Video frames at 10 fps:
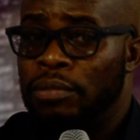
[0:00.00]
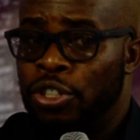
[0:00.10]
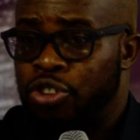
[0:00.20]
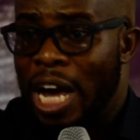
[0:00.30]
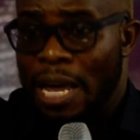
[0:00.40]
the
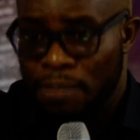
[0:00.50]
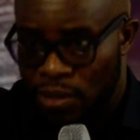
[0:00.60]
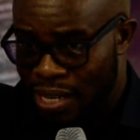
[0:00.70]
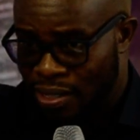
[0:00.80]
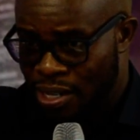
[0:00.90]
tribes
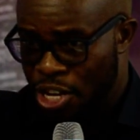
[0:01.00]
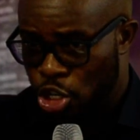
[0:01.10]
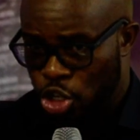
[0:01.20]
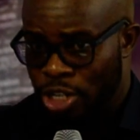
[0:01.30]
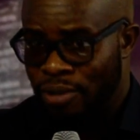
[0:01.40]
as a
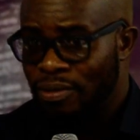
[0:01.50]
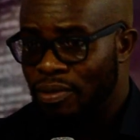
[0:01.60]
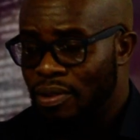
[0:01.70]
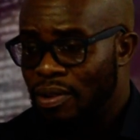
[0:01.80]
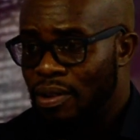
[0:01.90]

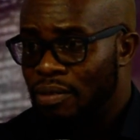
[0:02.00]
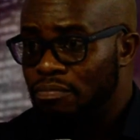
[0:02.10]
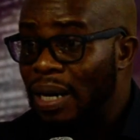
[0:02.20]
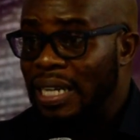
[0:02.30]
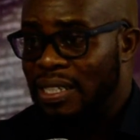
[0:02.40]
nation,
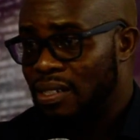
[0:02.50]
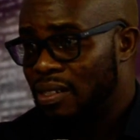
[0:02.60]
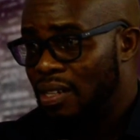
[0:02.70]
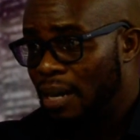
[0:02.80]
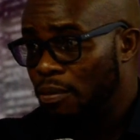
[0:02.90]
but
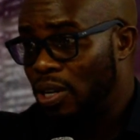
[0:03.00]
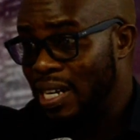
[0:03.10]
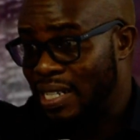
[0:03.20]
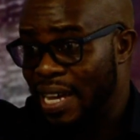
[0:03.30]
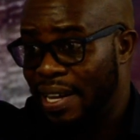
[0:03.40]
I'm
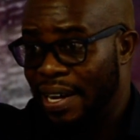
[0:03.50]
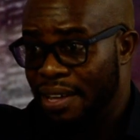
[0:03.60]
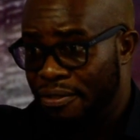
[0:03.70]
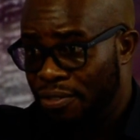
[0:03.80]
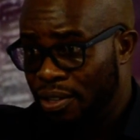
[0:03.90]
going to take
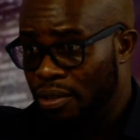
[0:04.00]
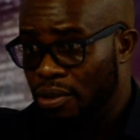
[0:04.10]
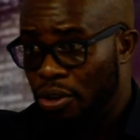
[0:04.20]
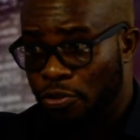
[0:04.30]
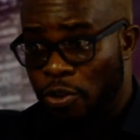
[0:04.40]

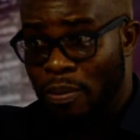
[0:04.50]
Levi for